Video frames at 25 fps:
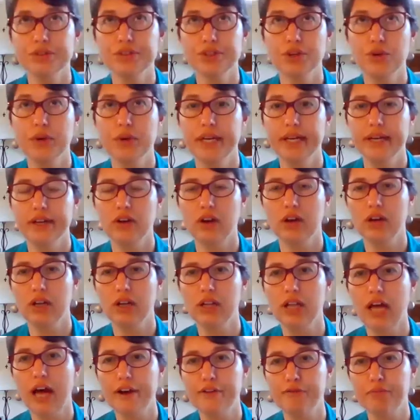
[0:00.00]
also hit on a
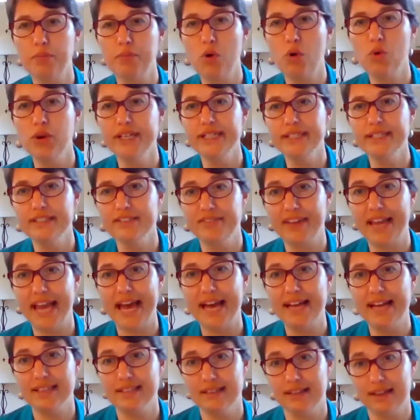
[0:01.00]
lot of points of
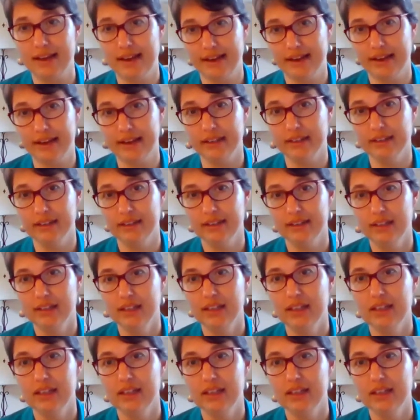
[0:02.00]
gaslighting.